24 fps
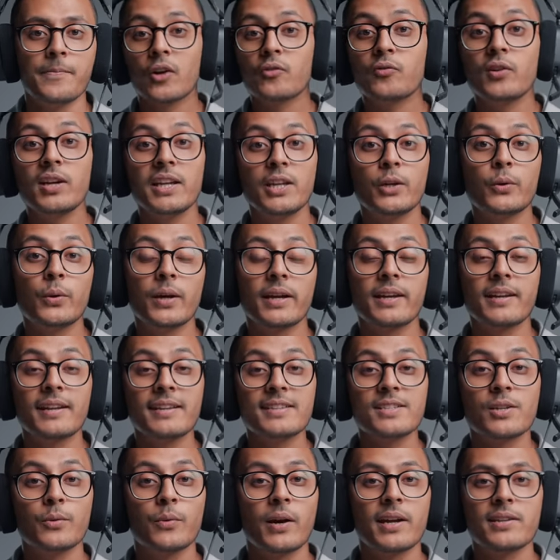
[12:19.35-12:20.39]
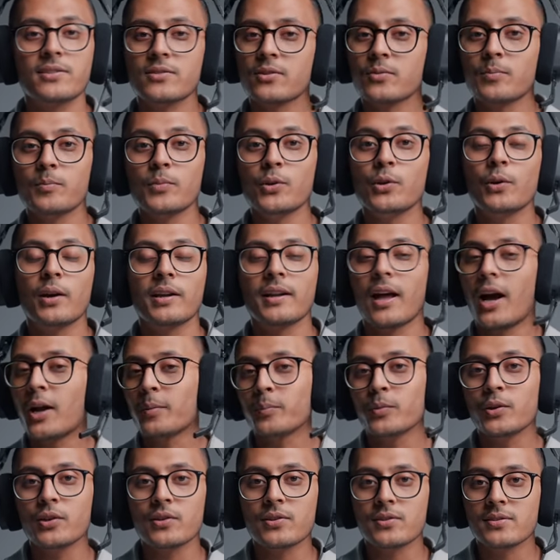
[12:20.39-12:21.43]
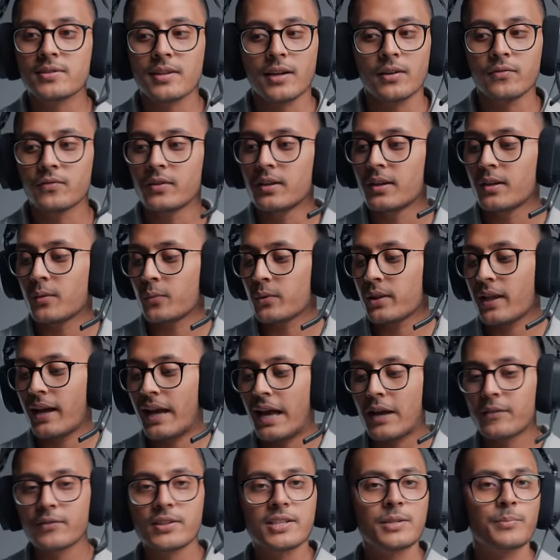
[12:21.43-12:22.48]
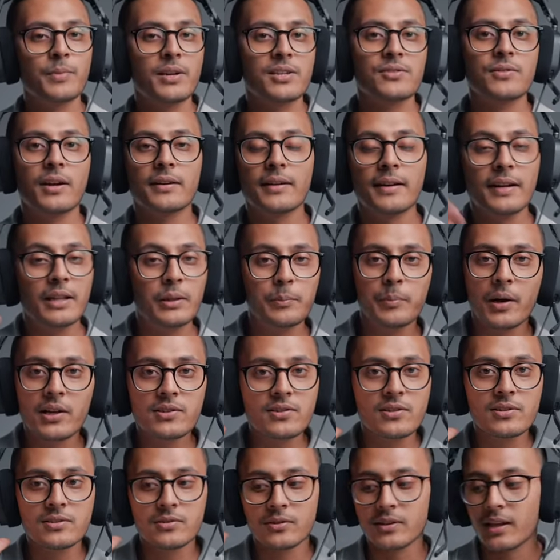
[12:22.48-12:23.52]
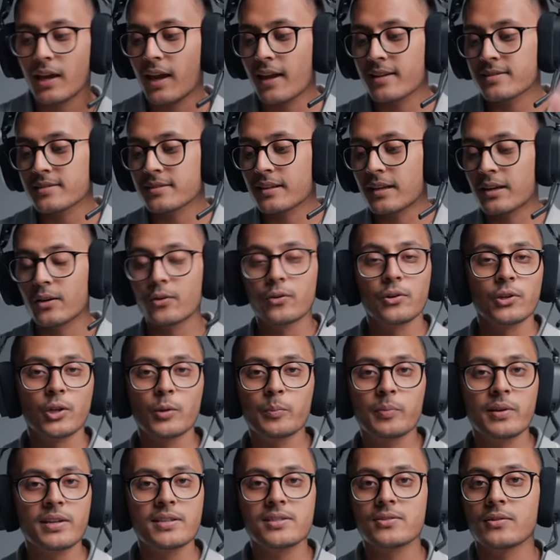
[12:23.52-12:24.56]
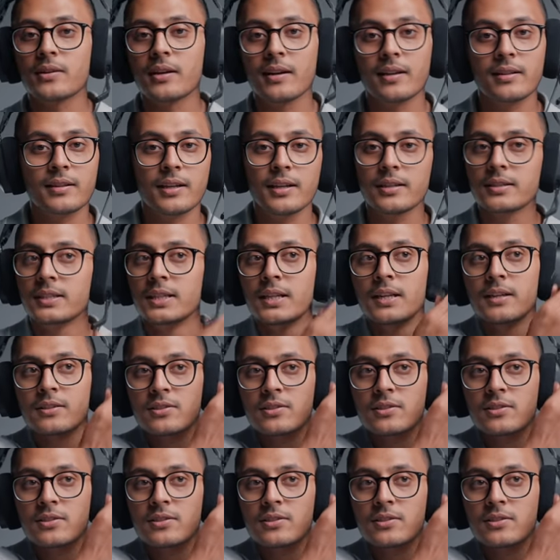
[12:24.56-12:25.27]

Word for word: A really quick and easy way to mute and unmute yourself without having to mess around any buttons on the headset or on your PC or anything.